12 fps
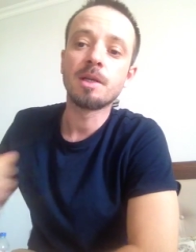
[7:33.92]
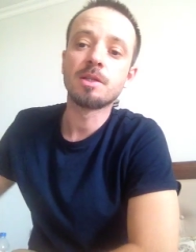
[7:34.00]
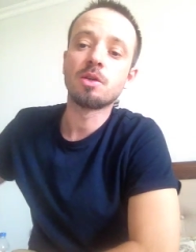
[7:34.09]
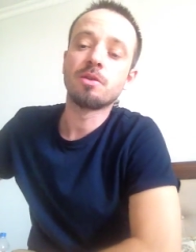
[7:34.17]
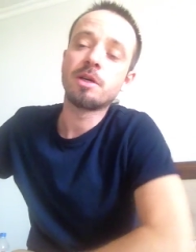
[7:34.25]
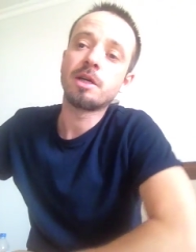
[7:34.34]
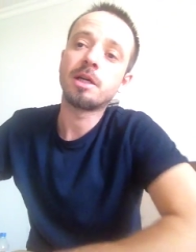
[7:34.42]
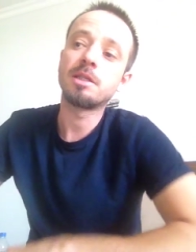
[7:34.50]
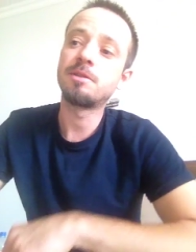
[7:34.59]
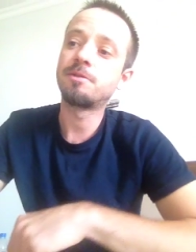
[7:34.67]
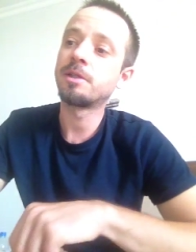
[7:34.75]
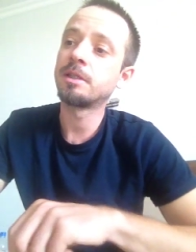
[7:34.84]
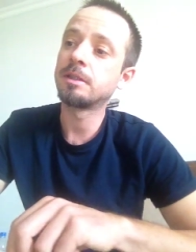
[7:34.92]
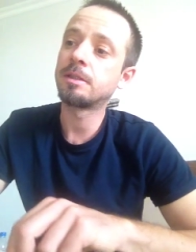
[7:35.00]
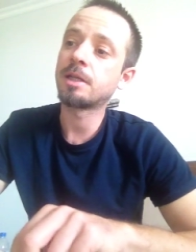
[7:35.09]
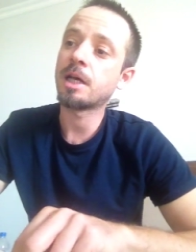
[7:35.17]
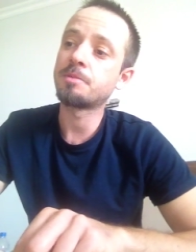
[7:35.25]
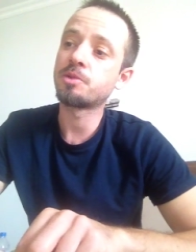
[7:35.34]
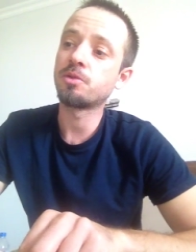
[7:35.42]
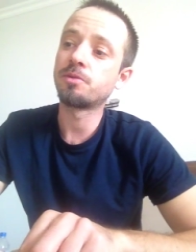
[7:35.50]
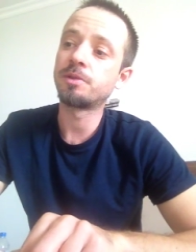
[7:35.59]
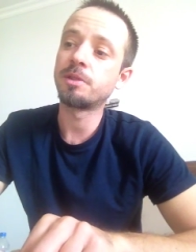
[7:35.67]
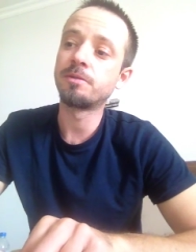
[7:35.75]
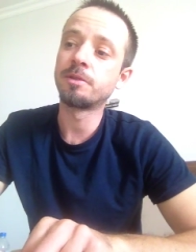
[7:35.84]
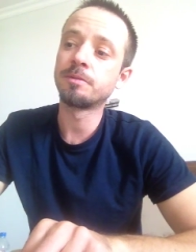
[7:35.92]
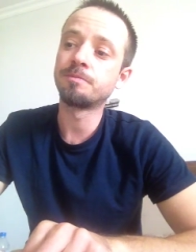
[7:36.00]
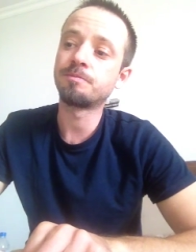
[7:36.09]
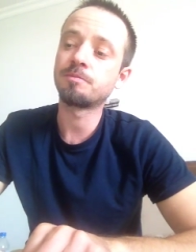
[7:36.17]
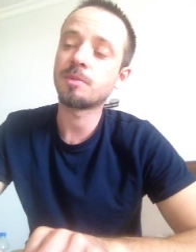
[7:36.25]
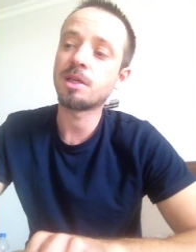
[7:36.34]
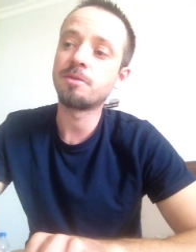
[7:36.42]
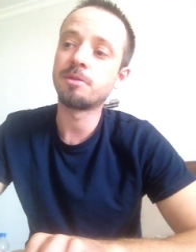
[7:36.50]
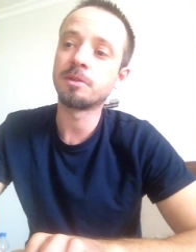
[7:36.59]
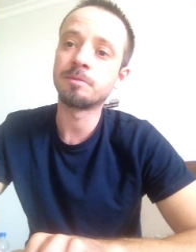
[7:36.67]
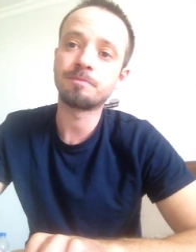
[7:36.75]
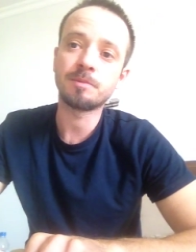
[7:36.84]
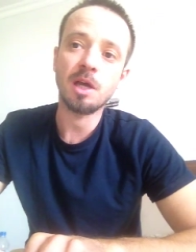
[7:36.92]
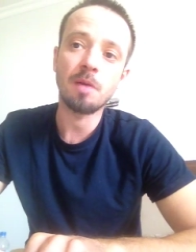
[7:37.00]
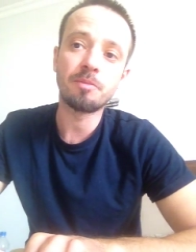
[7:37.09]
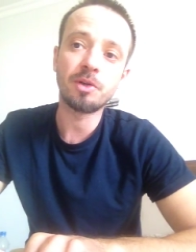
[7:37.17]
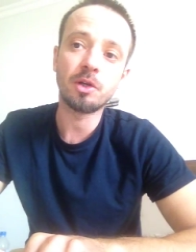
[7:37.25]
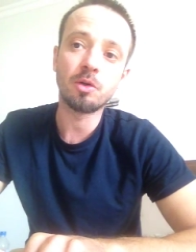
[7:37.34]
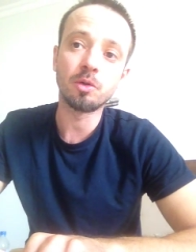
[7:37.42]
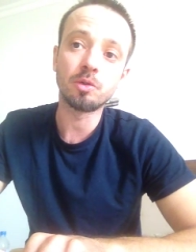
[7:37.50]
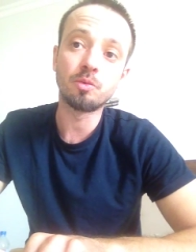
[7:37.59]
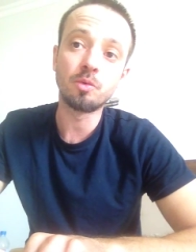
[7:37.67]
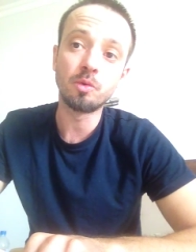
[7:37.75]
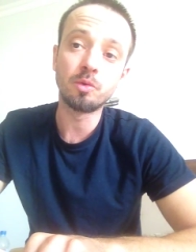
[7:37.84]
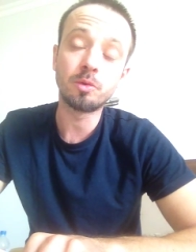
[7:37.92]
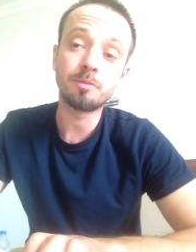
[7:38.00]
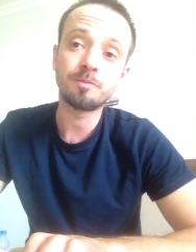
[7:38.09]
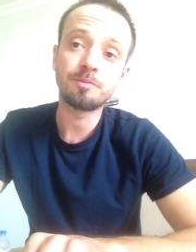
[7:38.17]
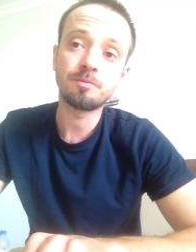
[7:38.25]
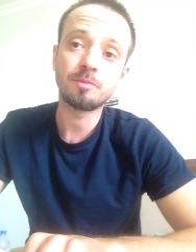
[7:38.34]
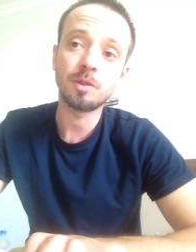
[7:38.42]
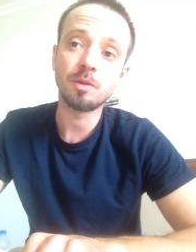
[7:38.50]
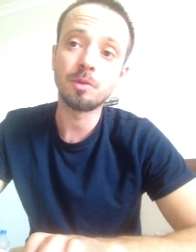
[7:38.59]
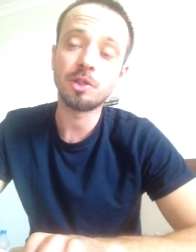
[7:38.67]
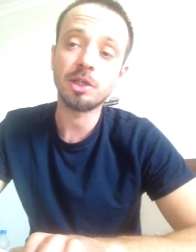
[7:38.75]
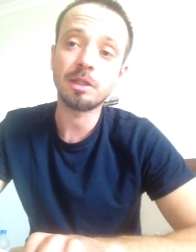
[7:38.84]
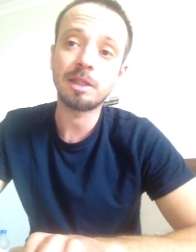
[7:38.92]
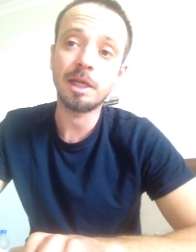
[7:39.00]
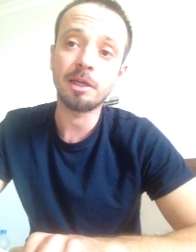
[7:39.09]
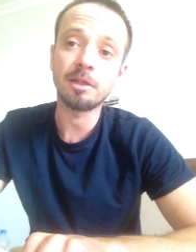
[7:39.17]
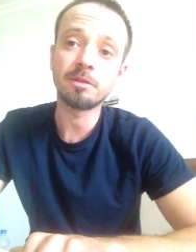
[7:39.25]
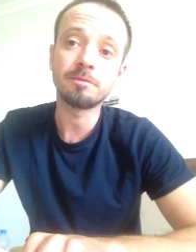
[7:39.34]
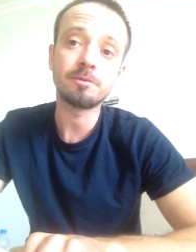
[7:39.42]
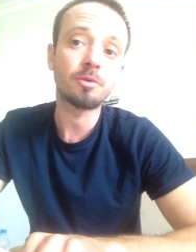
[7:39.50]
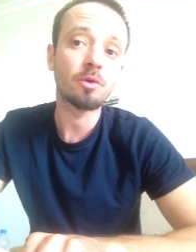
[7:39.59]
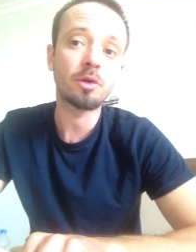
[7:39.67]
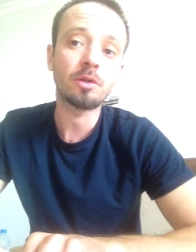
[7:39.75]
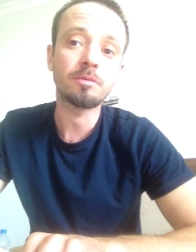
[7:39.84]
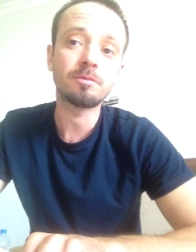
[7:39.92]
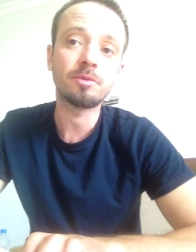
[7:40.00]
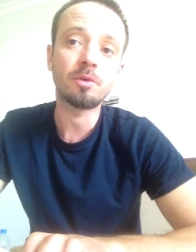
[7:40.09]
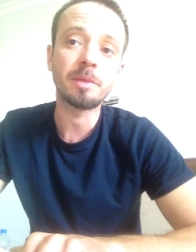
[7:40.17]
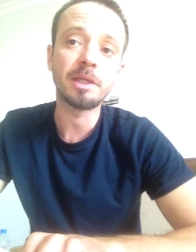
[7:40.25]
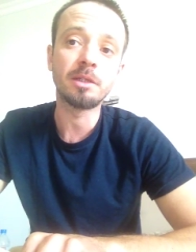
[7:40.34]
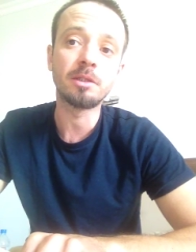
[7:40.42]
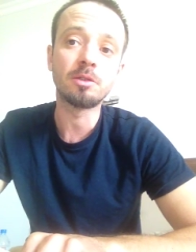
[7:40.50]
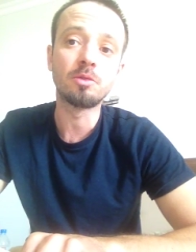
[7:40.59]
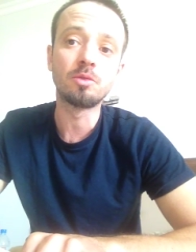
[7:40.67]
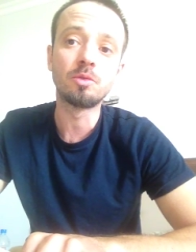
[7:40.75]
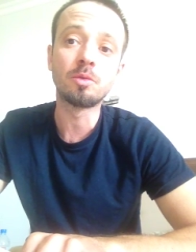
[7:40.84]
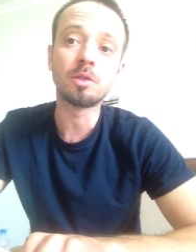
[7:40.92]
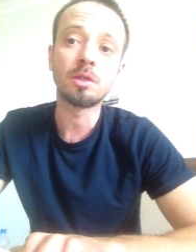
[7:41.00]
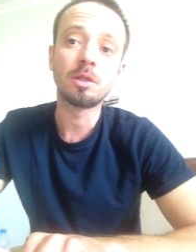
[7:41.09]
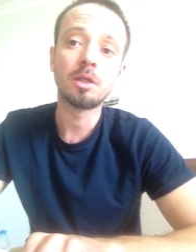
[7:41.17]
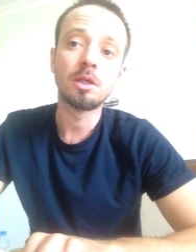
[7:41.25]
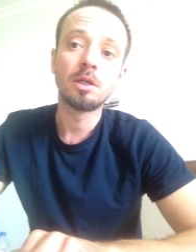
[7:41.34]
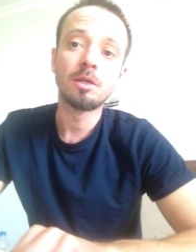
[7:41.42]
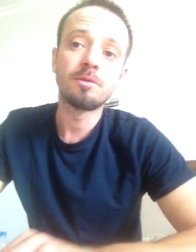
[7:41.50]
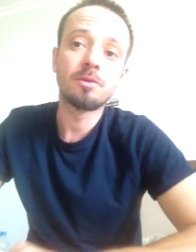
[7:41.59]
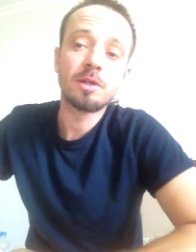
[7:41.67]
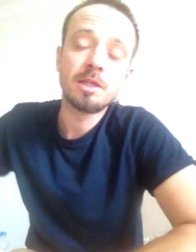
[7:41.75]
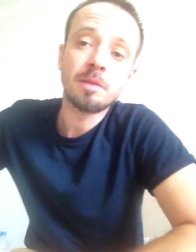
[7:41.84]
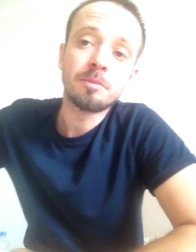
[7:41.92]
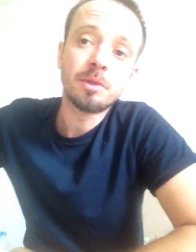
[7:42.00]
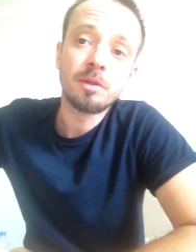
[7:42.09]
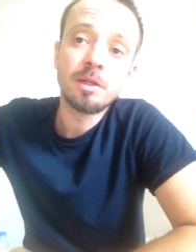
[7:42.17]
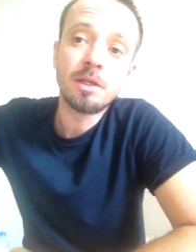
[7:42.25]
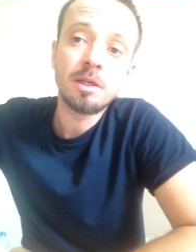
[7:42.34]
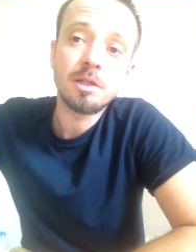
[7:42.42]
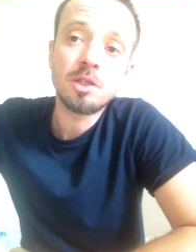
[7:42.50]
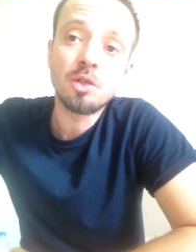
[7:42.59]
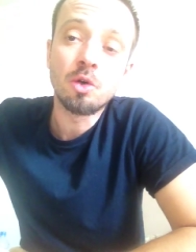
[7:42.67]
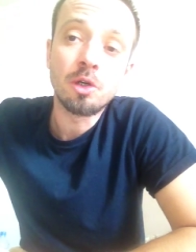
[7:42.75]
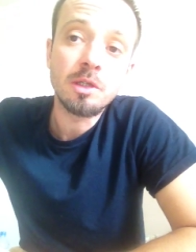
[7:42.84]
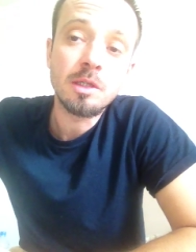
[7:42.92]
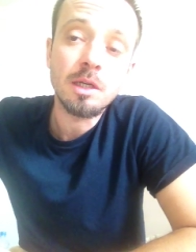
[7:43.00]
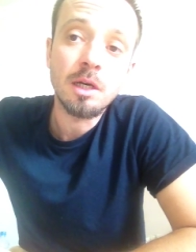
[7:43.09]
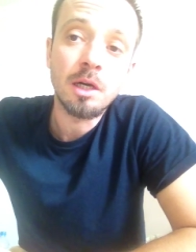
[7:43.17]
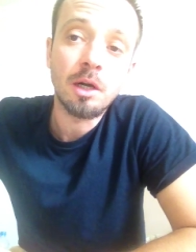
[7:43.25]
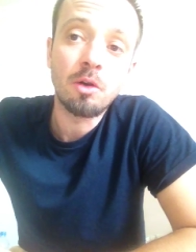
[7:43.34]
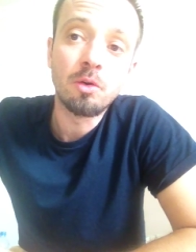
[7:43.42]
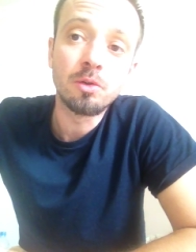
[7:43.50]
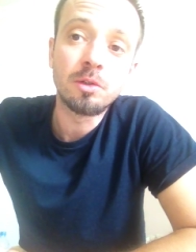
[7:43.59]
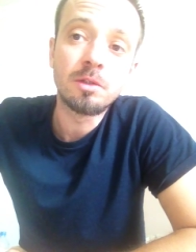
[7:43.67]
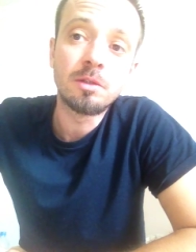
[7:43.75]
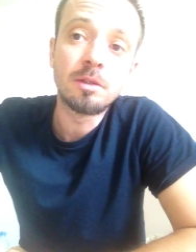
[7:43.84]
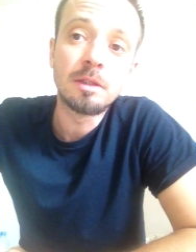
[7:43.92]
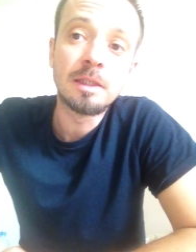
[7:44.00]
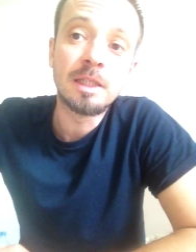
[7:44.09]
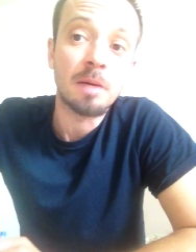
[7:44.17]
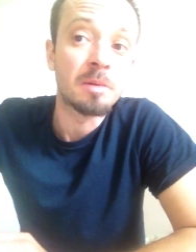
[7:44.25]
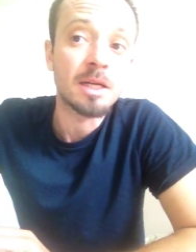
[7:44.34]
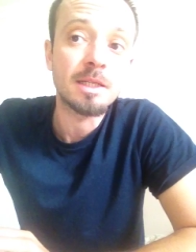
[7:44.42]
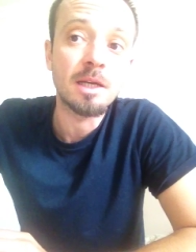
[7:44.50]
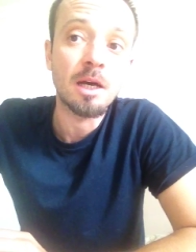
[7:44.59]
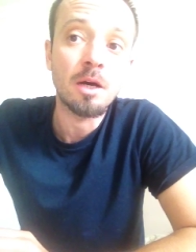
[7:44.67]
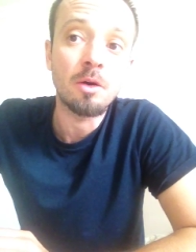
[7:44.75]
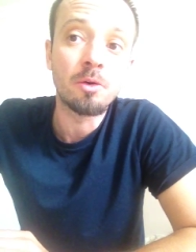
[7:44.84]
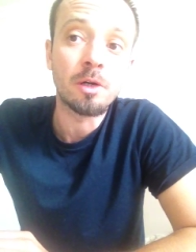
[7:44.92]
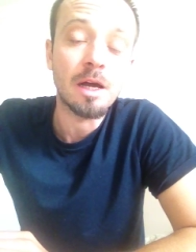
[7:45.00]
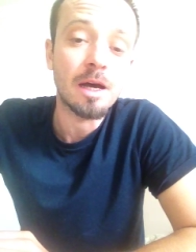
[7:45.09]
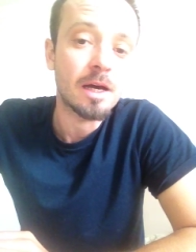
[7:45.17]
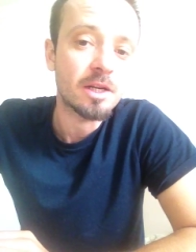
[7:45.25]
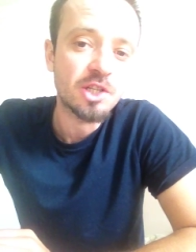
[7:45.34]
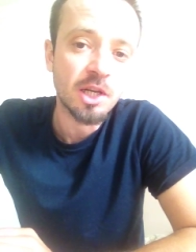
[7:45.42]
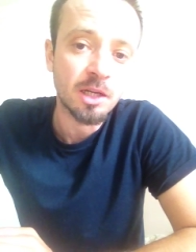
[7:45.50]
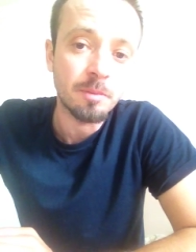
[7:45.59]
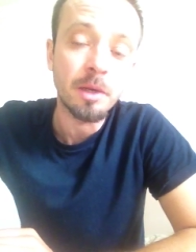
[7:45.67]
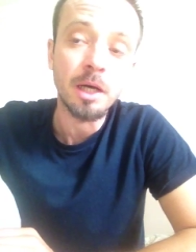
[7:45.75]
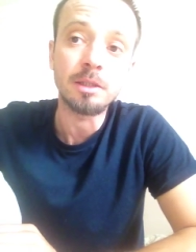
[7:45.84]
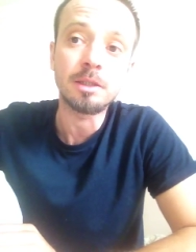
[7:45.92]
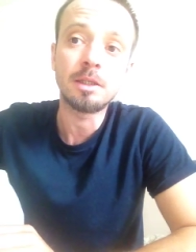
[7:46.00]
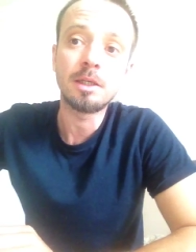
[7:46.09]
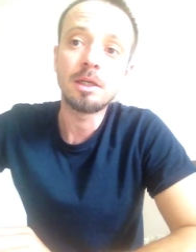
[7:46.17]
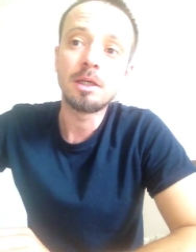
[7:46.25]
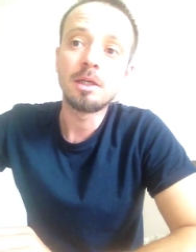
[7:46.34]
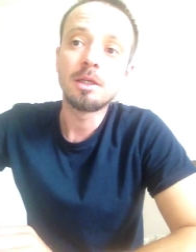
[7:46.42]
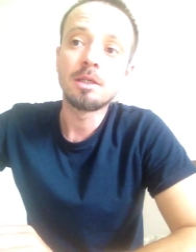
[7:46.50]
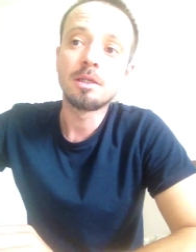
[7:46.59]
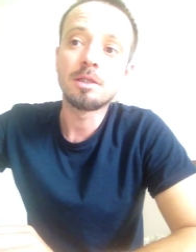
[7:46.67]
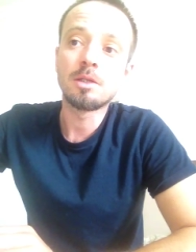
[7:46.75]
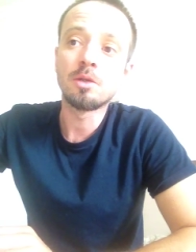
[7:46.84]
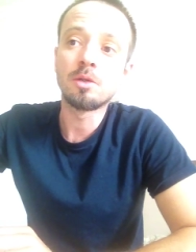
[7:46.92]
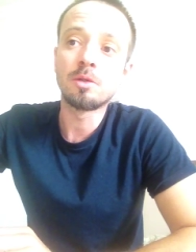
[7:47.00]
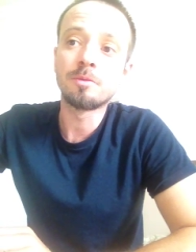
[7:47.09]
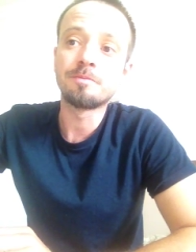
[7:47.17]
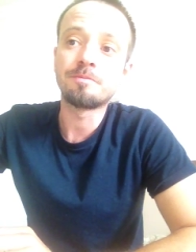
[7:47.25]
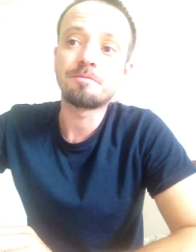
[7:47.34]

so there are different types of even even apricot wood which are taken for for making a duduk for example the swords are called tabarza or arjanabat so